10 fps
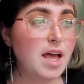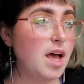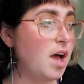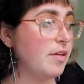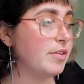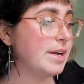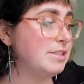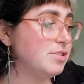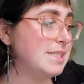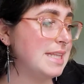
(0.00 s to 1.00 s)
Other
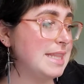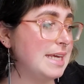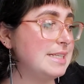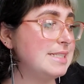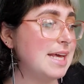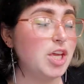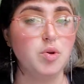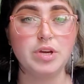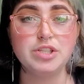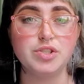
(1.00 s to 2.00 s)
interesting things that you
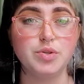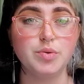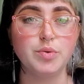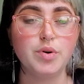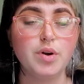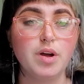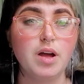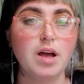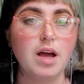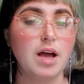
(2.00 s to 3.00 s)
can do
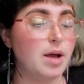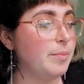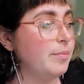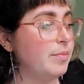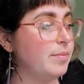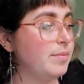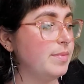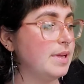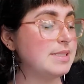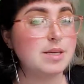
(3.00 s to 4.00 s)

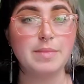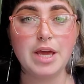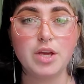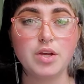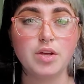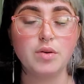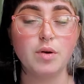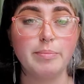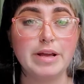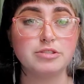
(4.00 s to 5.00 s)
to make your
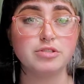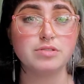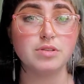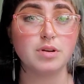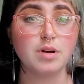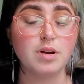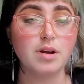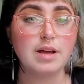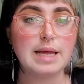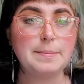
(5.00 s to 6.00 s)
pictures look
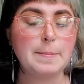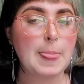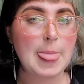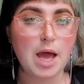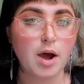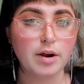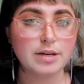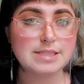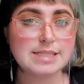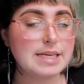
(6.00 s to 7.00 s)

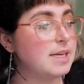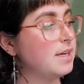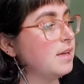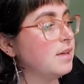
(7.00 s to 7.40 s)
artsy